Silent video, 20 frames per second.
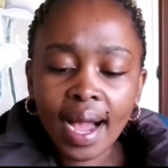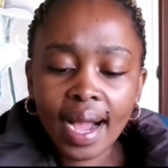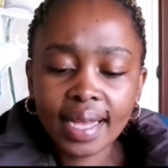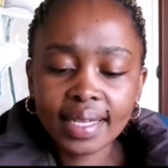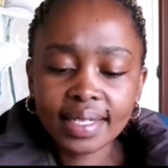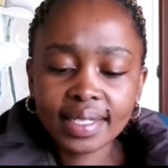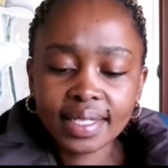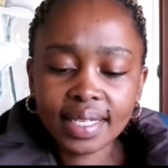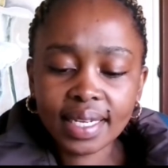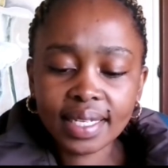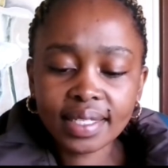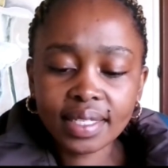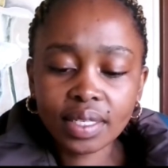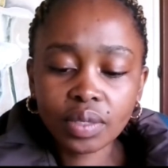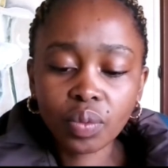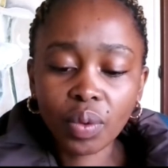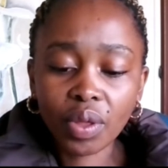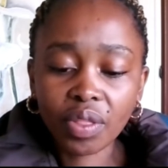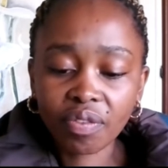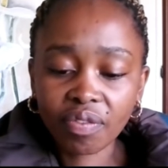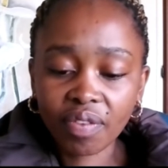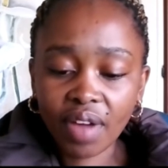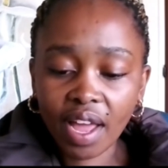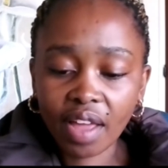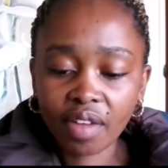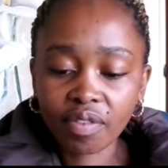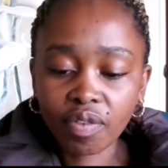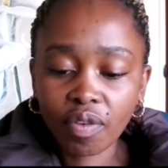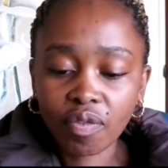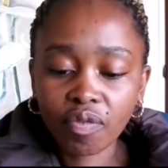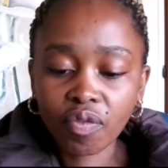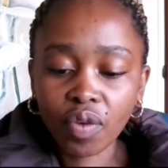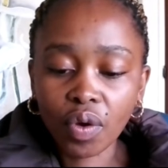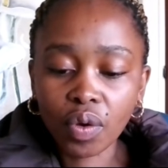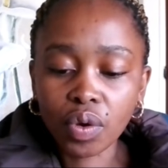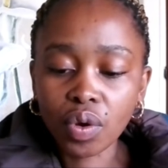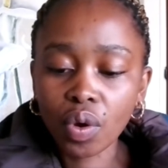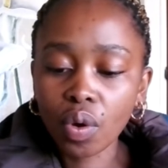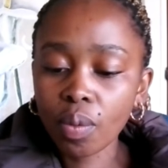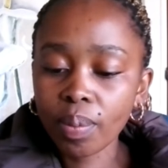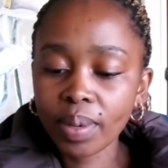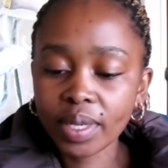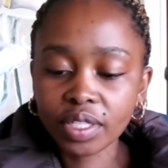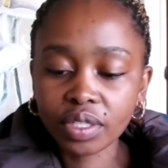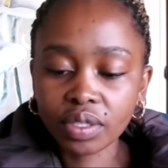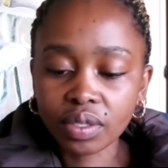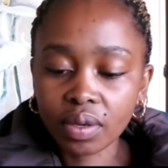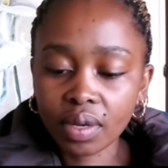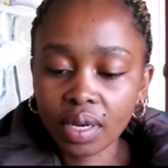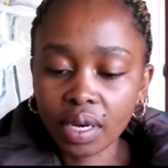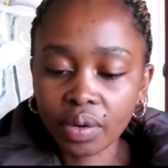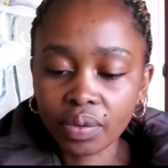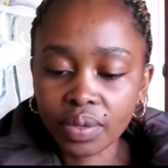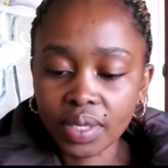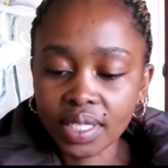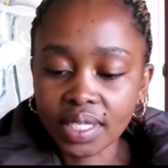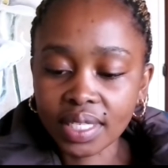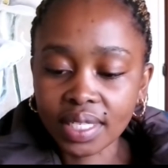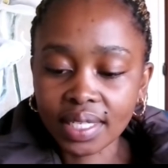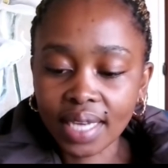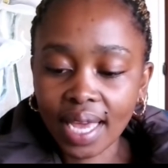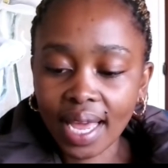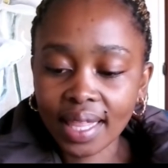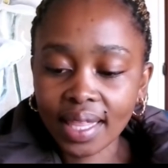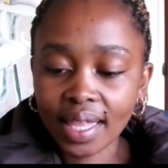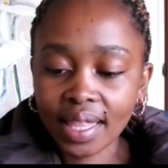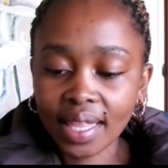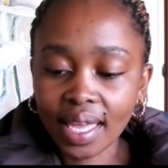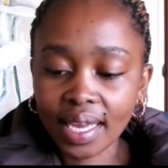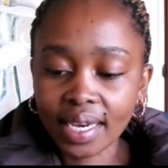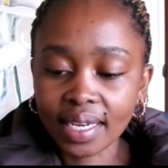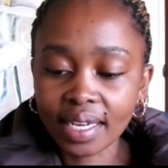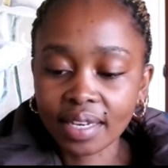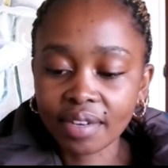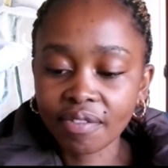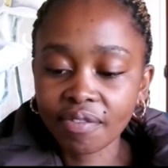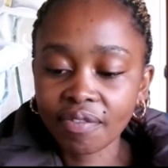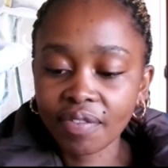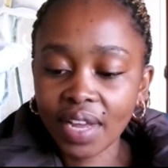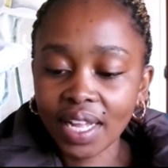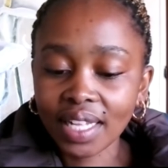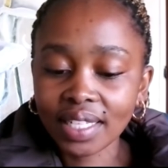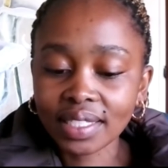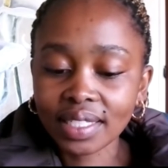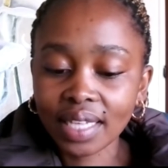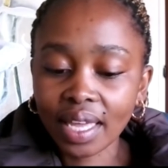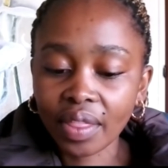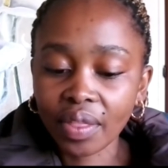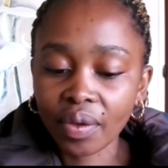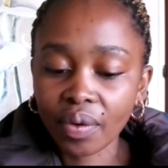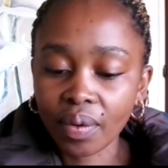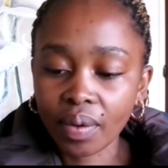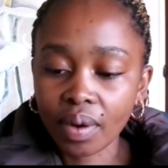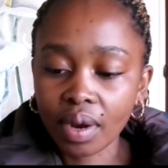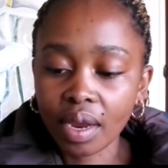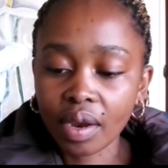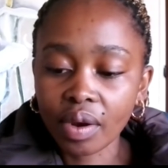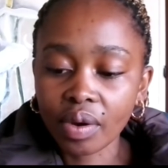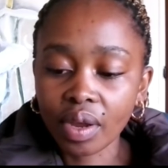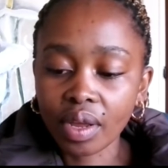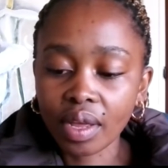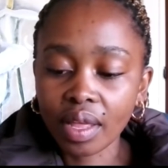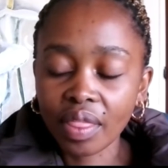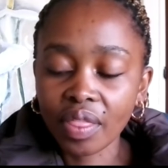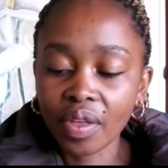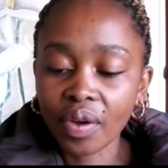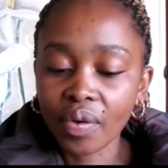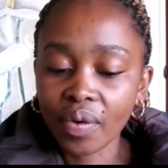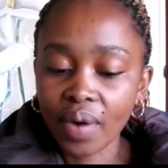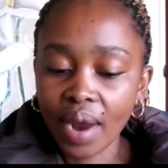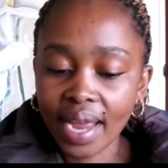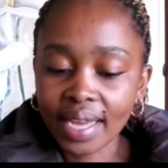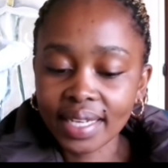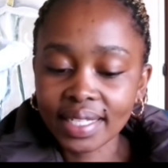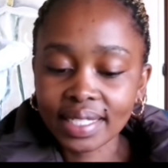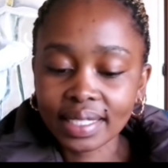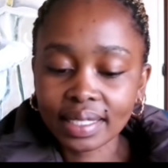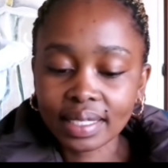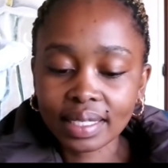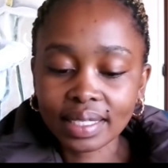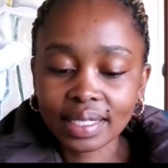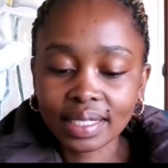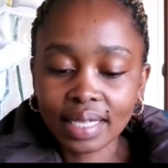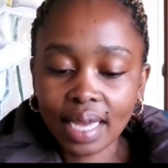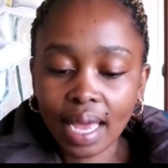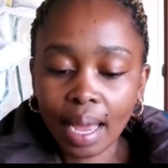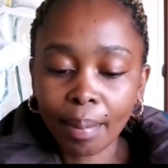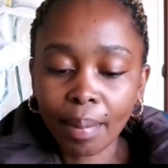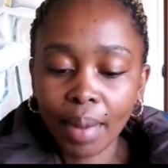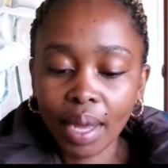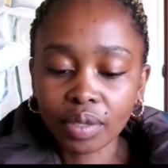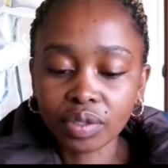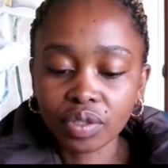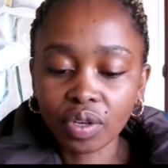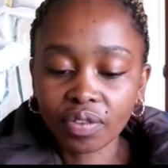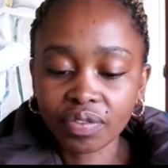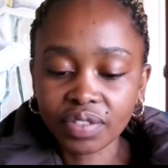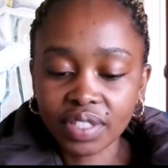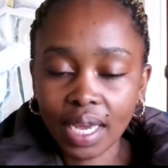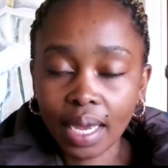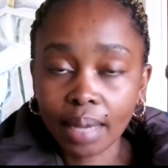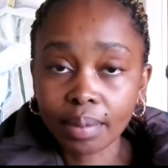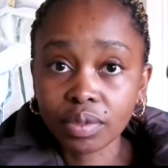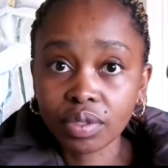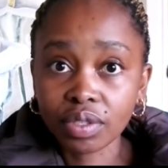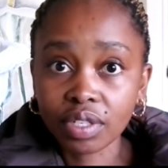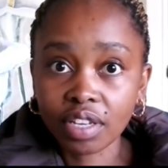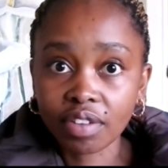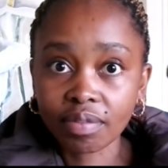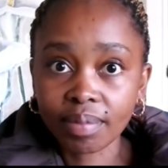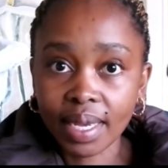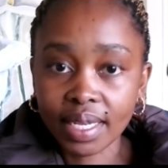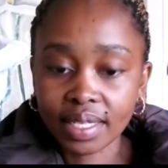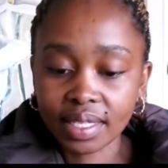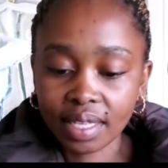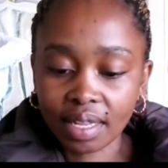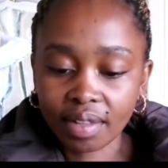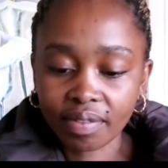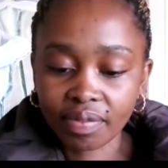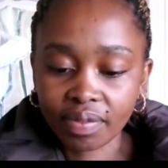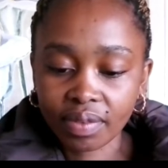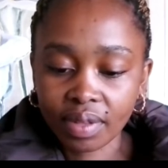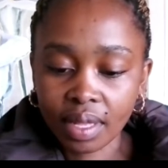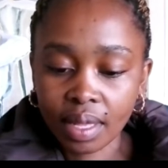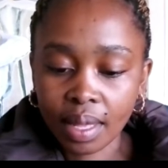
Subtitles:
I started with 5 for no particular reason other than it felt the right amount of time to give myself.